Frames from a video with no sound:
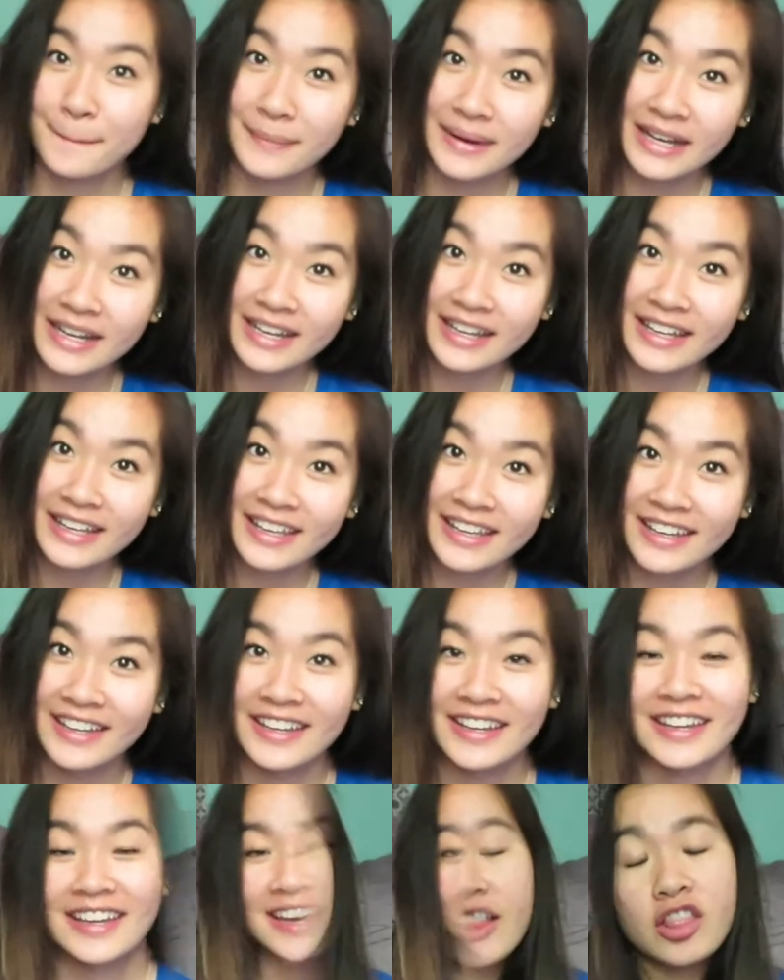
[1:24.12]
Bye.
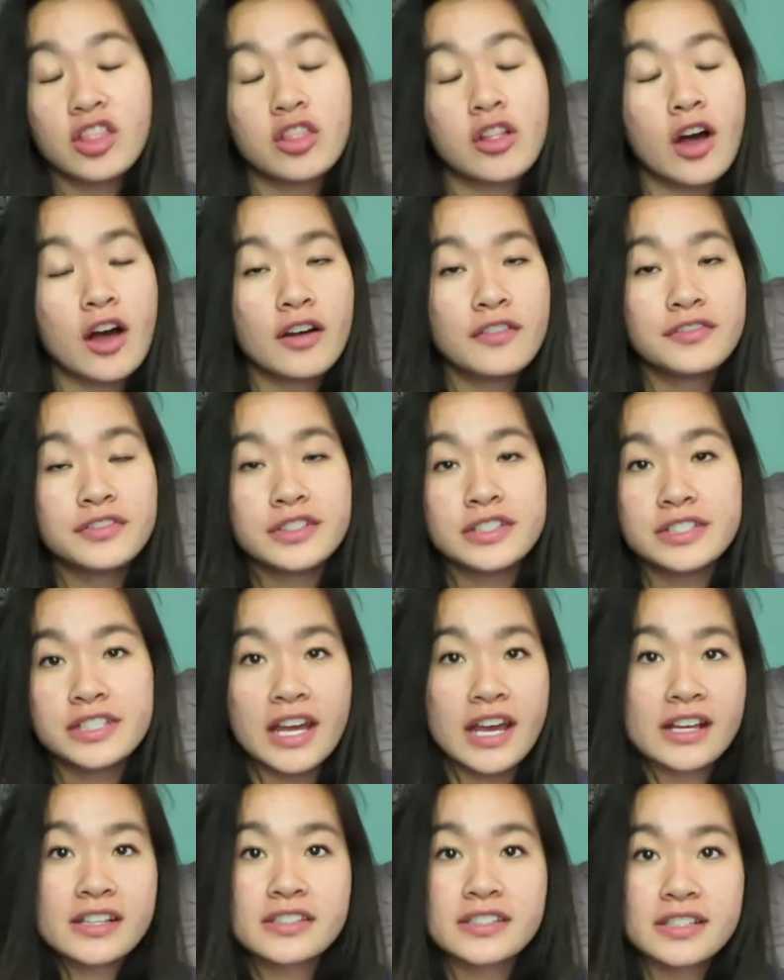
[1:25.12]
I loved
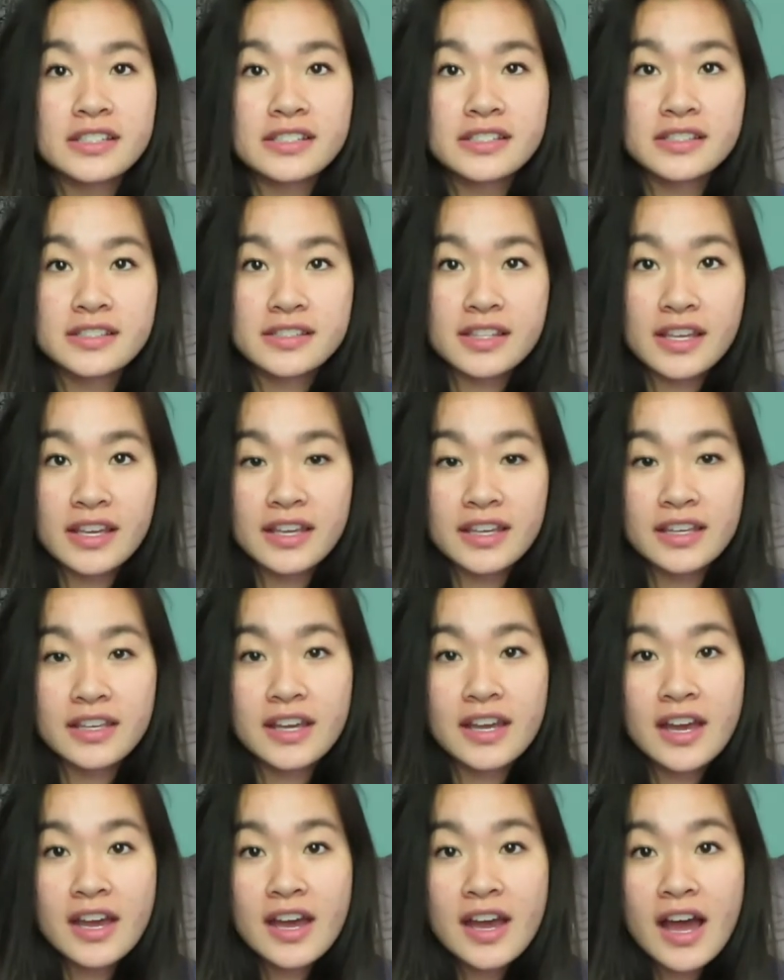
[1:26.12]
Texas. Like,
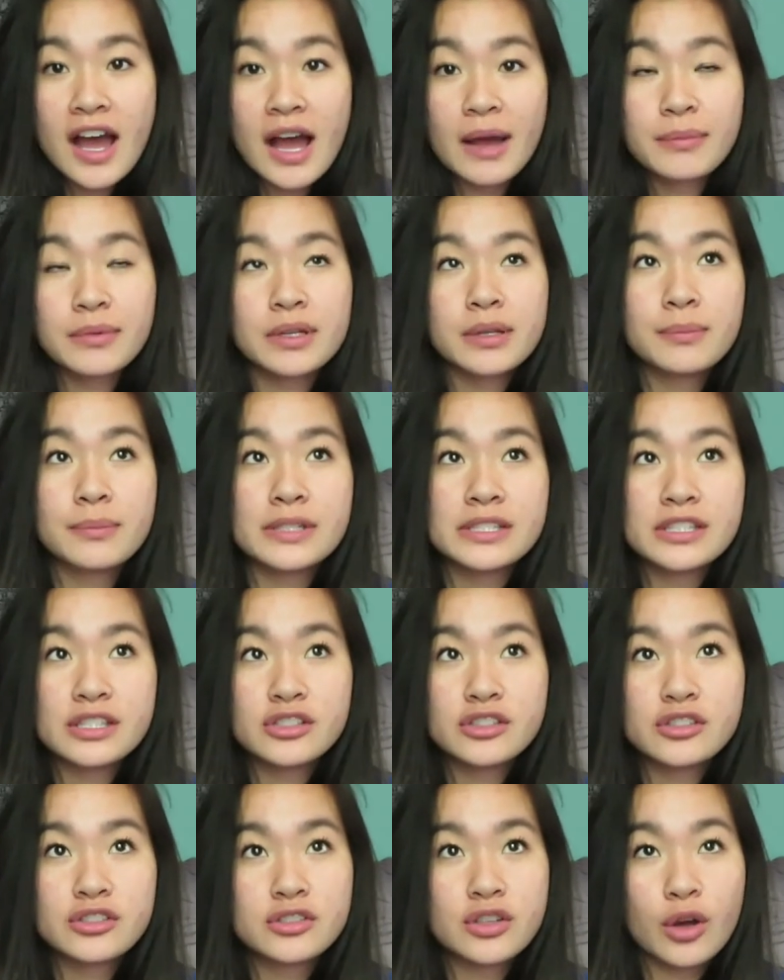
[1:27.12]
I'm gonna miss
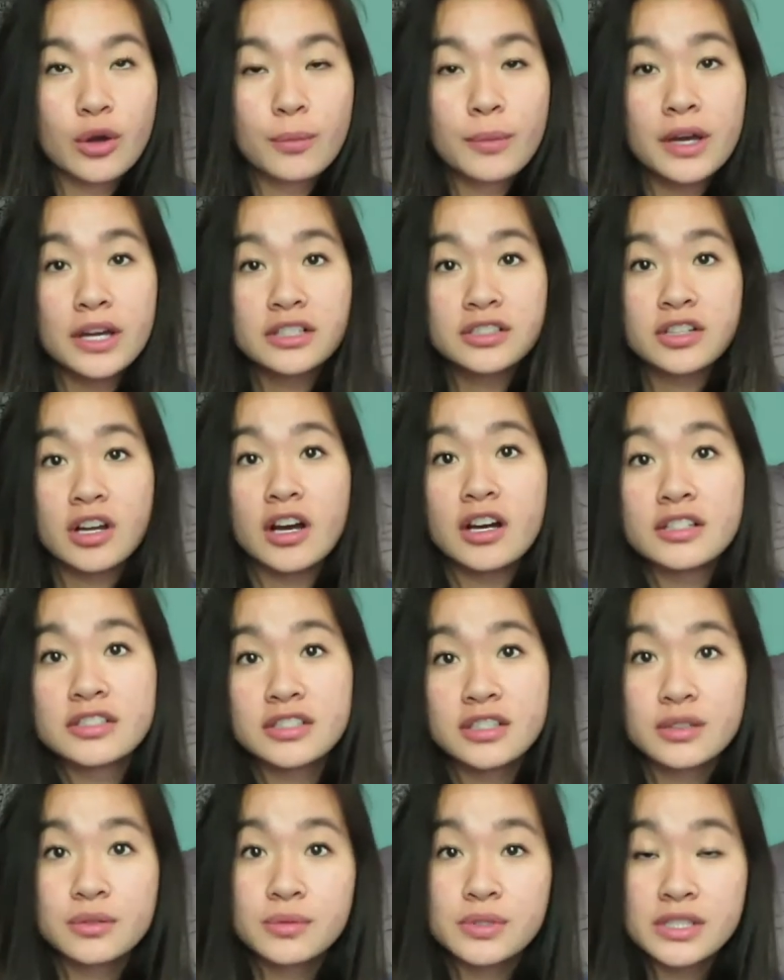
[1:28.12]
it so much.
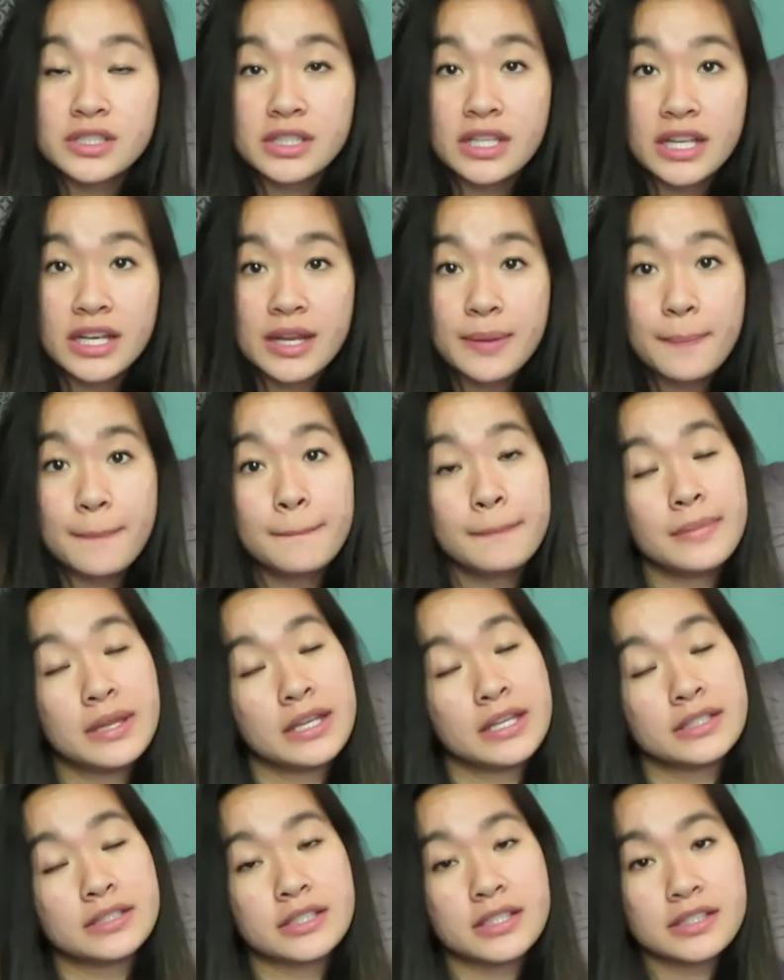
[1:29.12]
Austin was an
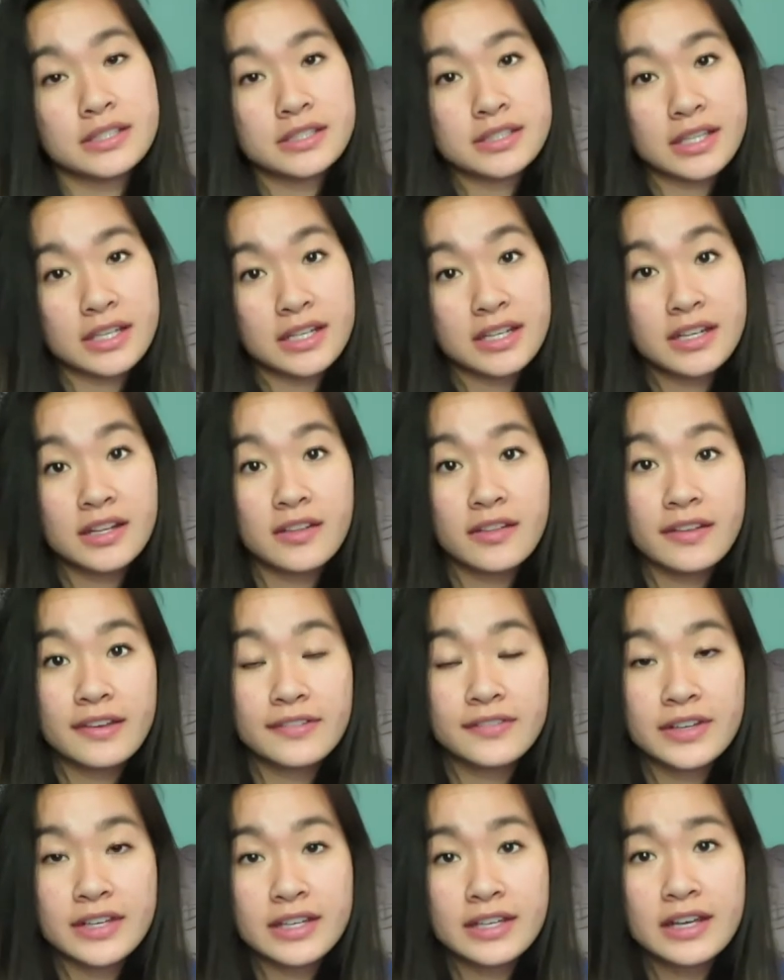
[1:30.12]
amazing city to
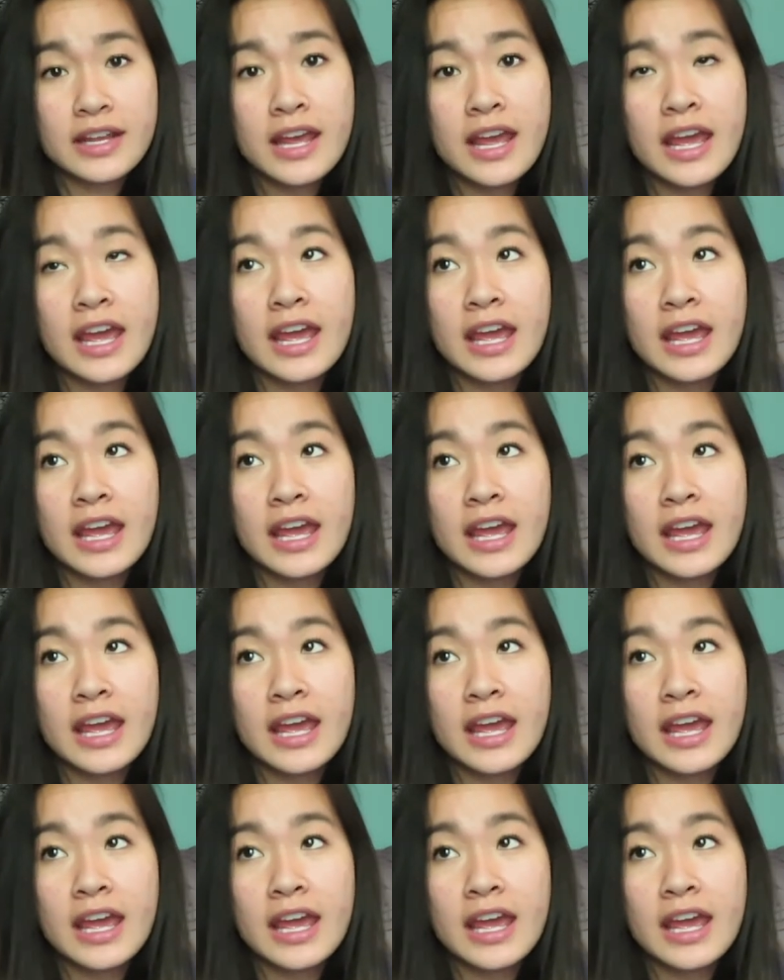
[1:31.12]
live in.